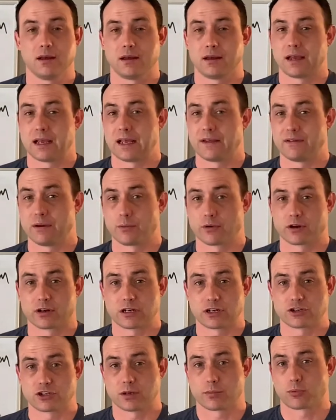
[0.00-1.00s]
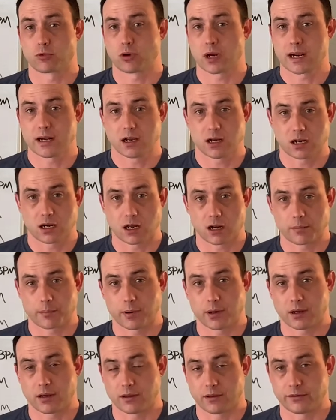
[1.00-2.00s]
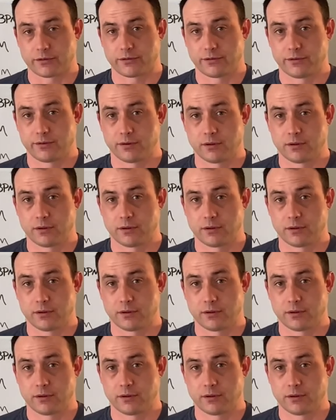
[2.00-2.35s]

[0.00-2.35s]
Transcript: and then we're gonna jump right on our pulse